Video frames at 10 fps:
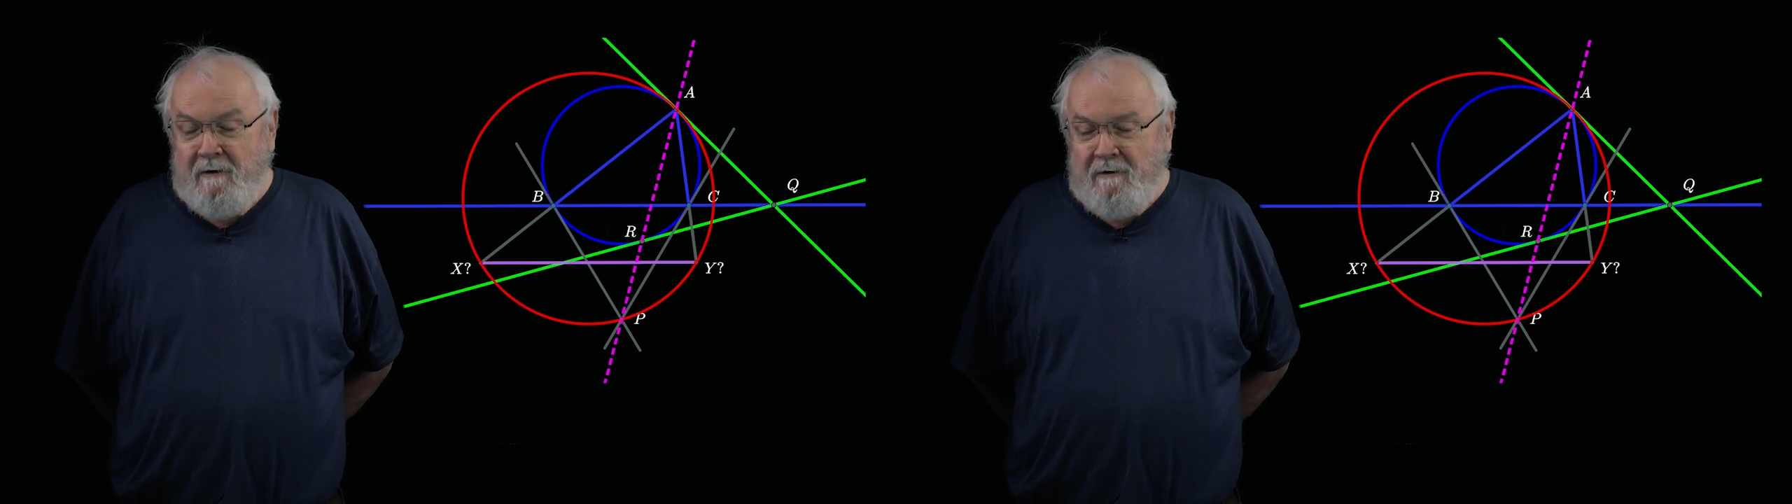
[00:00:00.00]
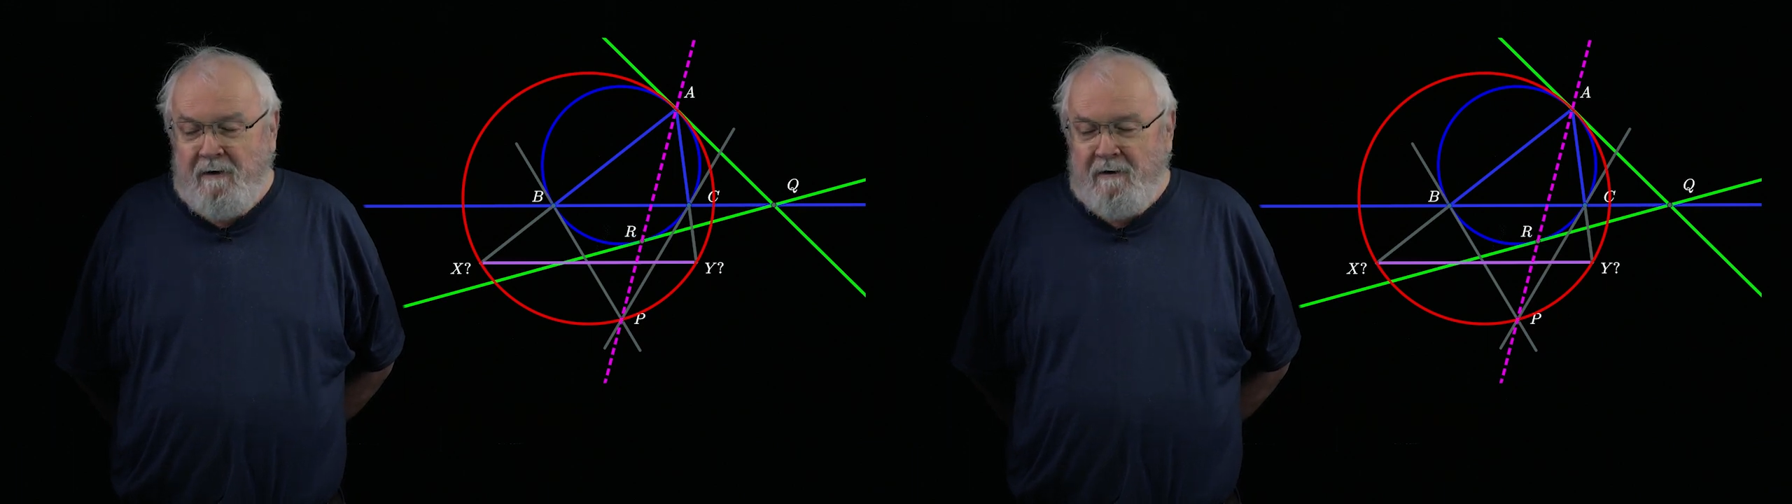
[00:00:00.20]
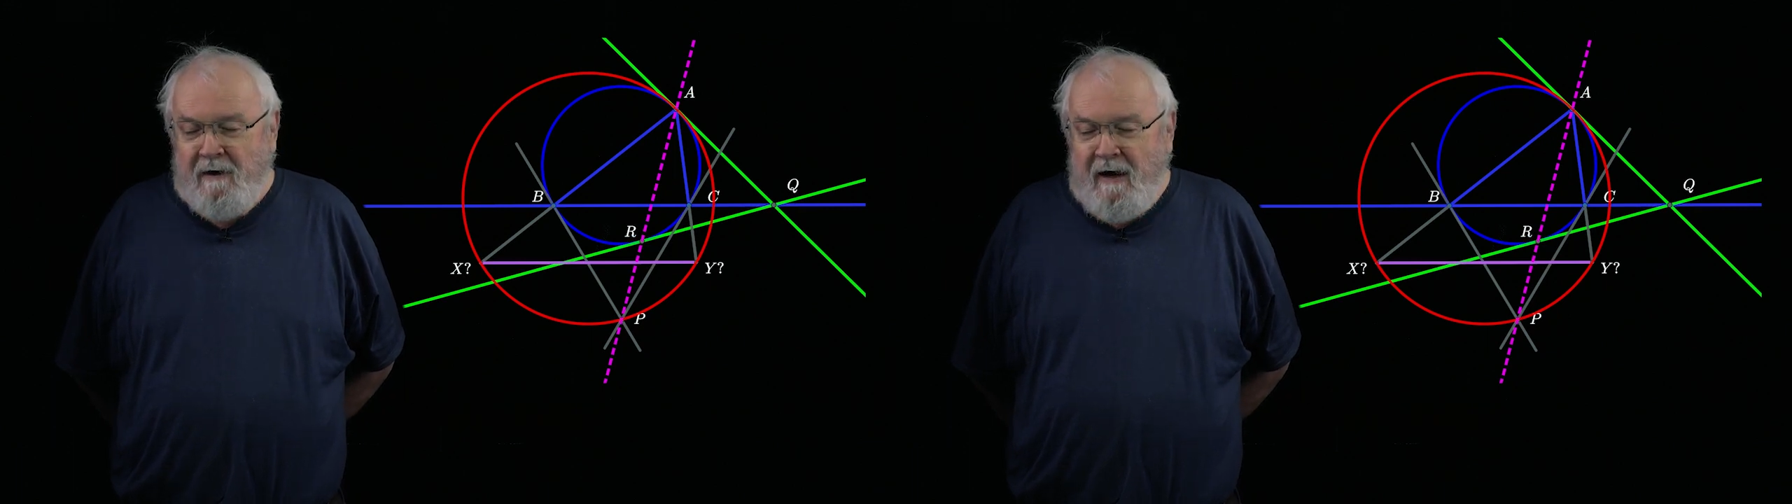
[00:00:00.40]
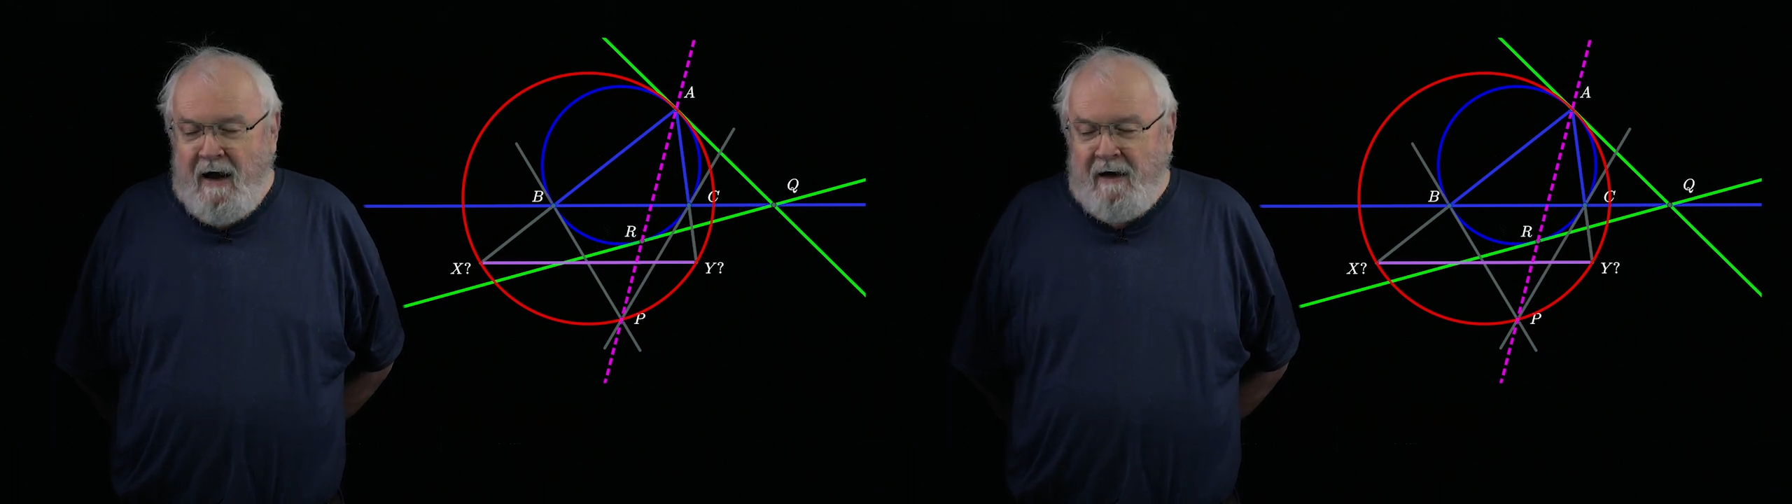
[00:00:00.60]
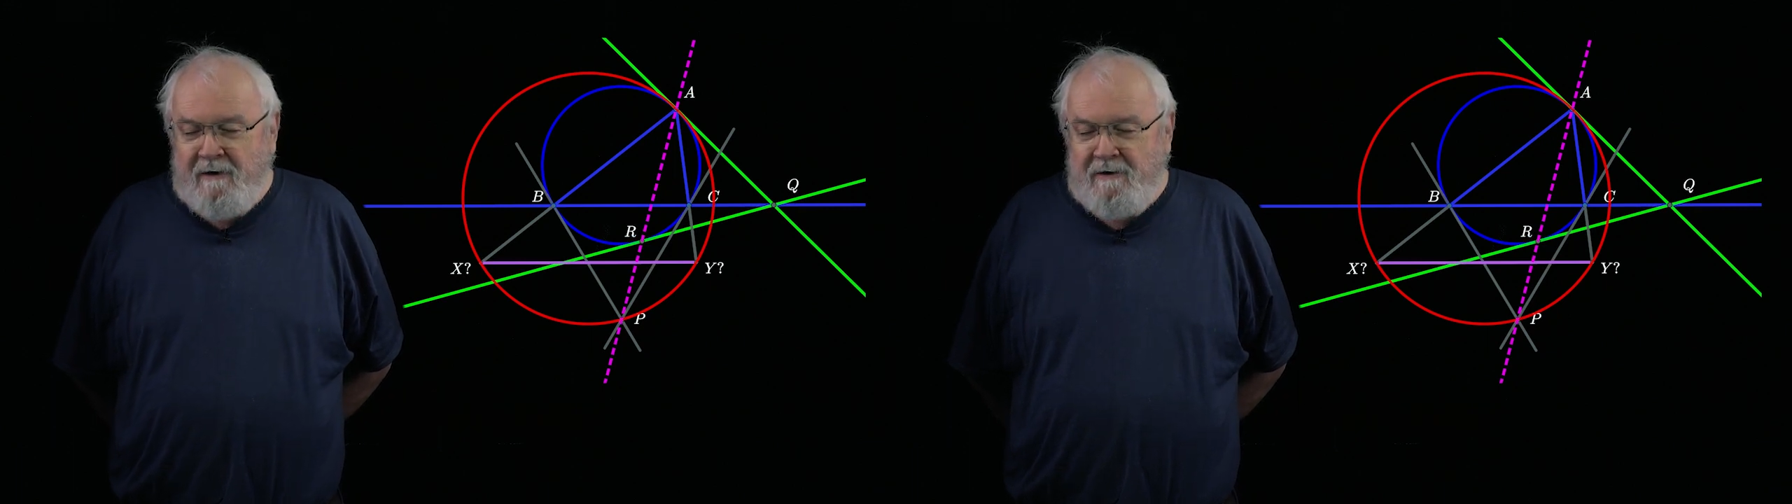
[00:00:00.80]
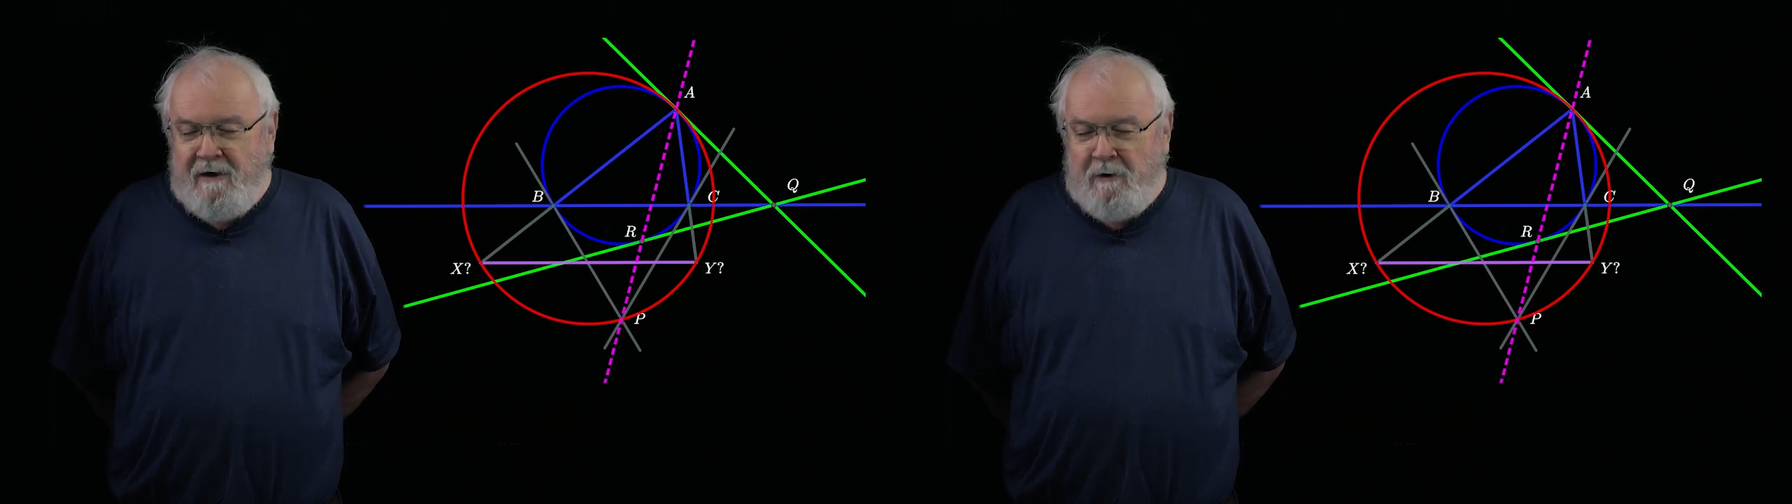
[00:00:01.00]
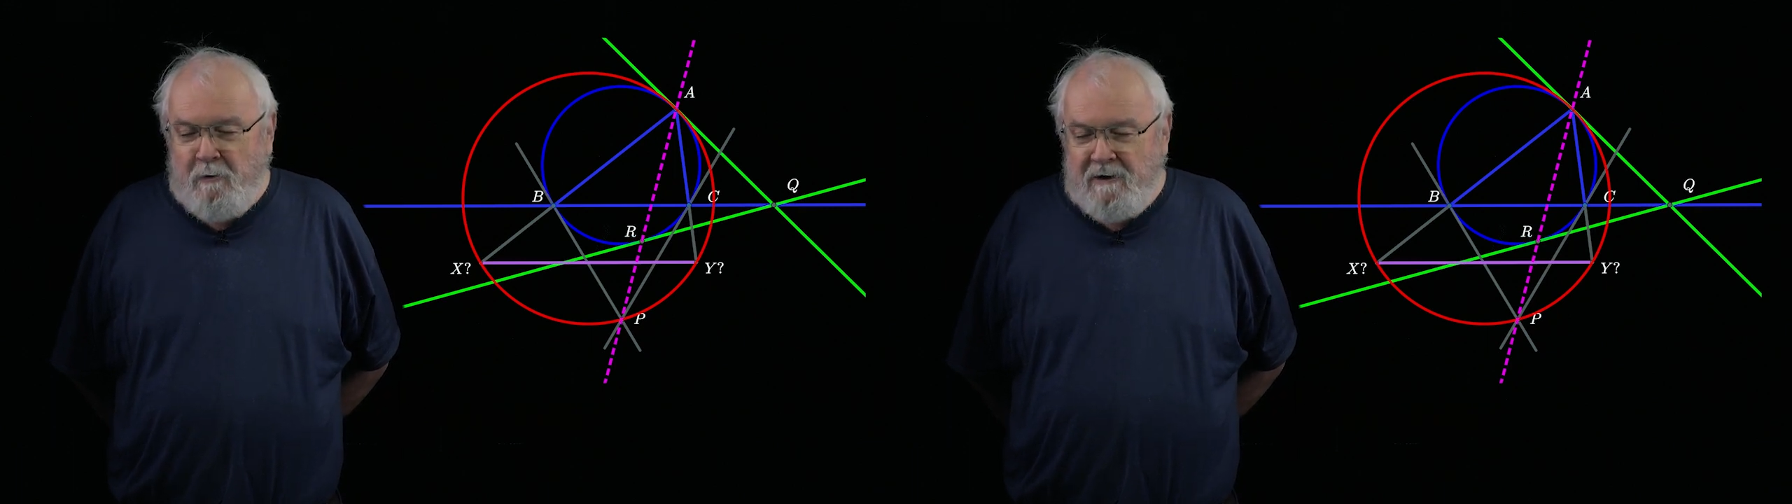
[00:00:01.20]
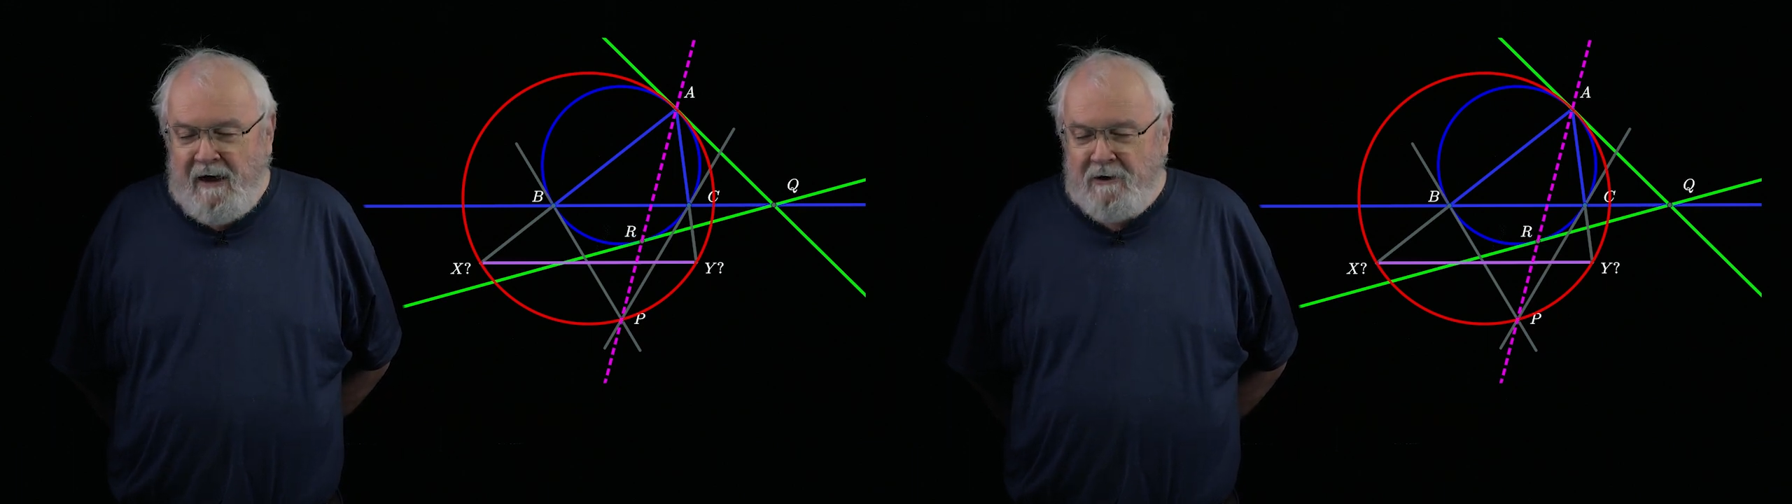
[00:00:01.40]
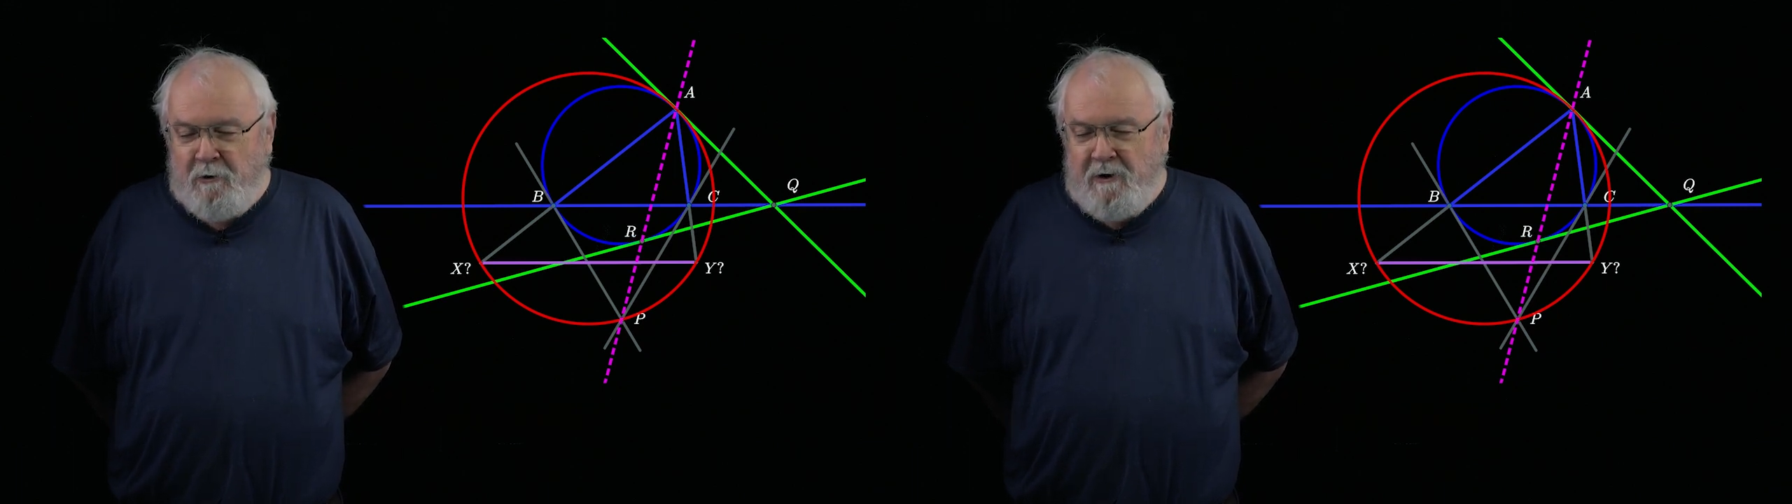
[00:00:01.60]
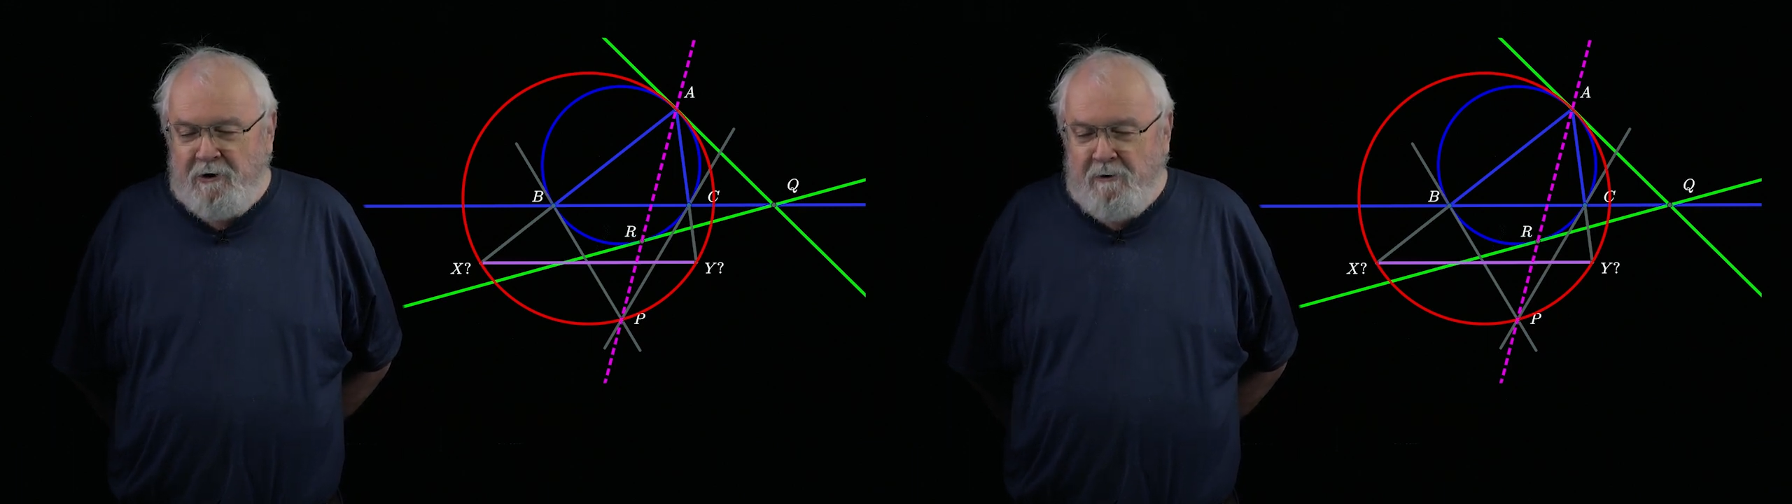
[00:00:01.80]
that X equals X
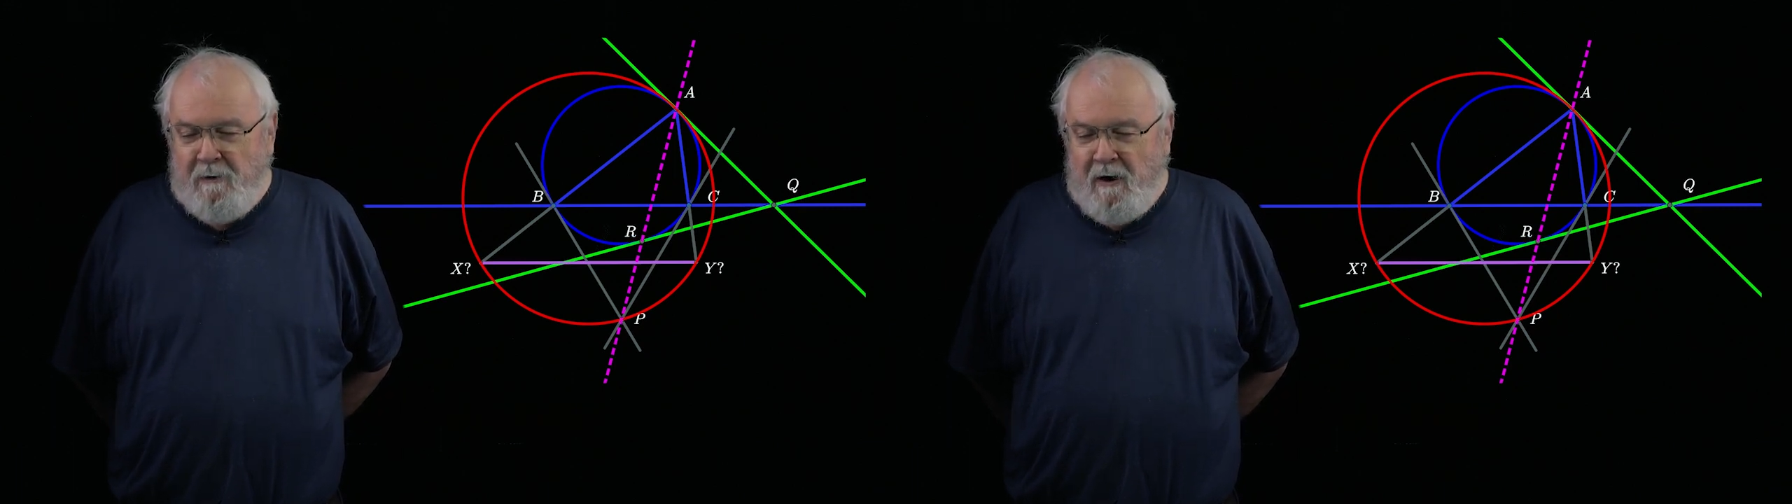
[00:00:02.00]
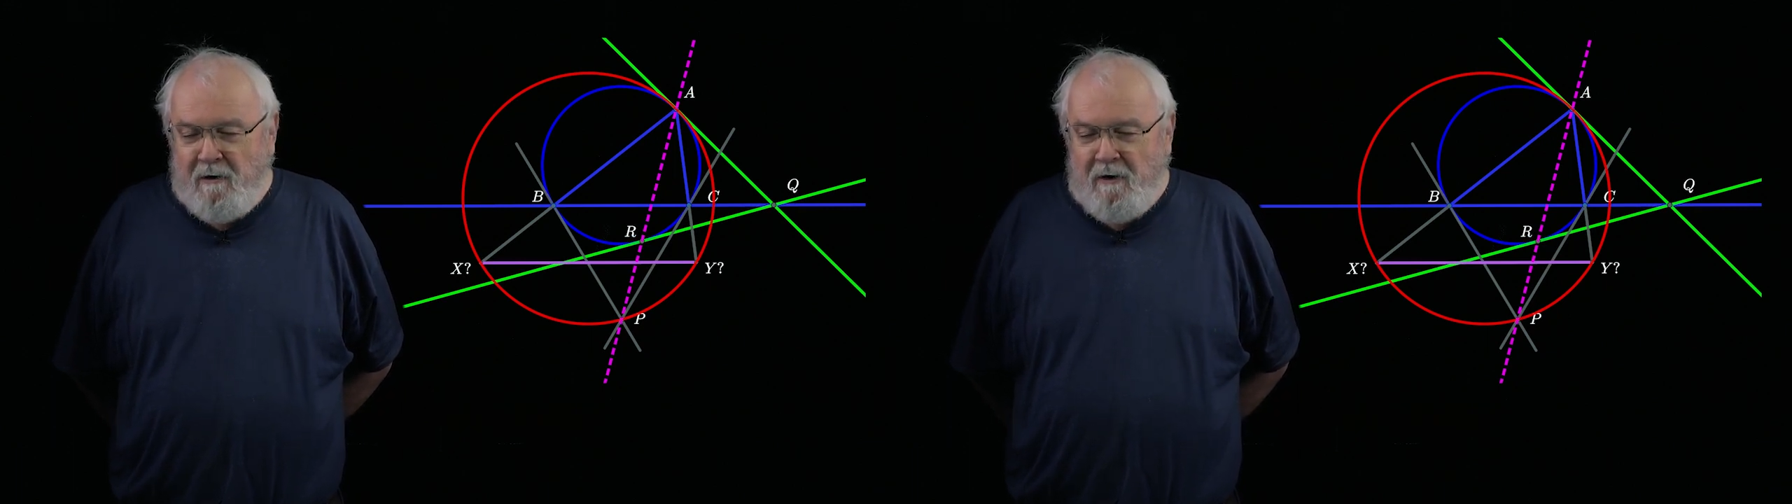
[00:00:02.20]
question mark